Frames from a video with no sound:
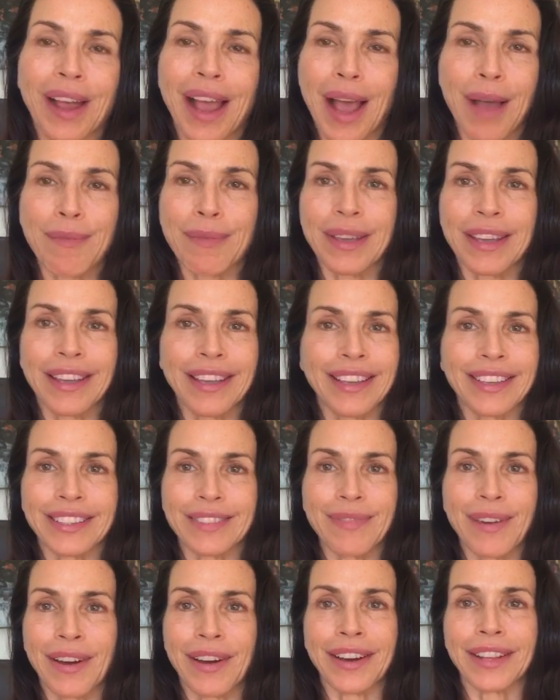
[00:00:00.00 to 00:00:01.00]
happy
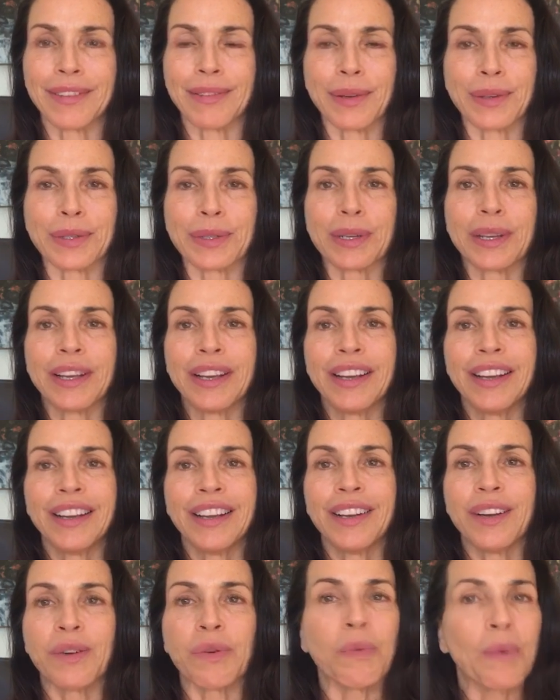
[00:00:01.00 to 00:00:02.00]
he's marrying the most
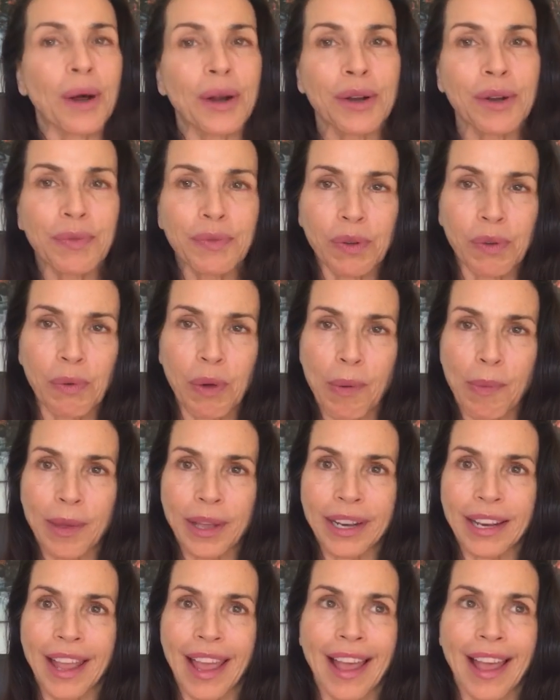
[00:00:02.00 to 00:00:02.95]
wonderful woman.